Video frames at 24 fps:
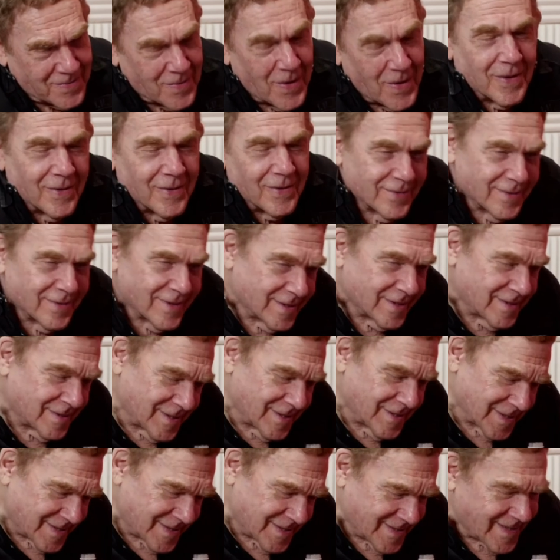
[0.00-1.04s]
Well,
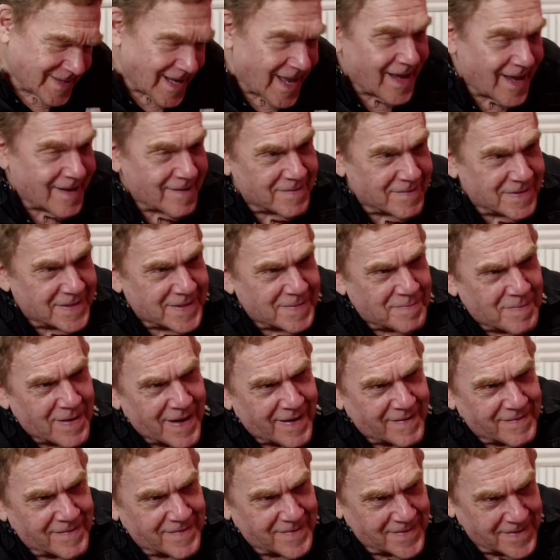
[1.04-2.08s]
out of
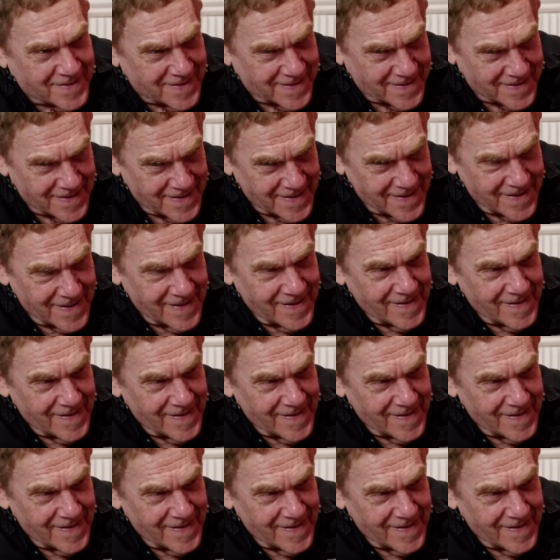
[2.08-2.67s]
respect for the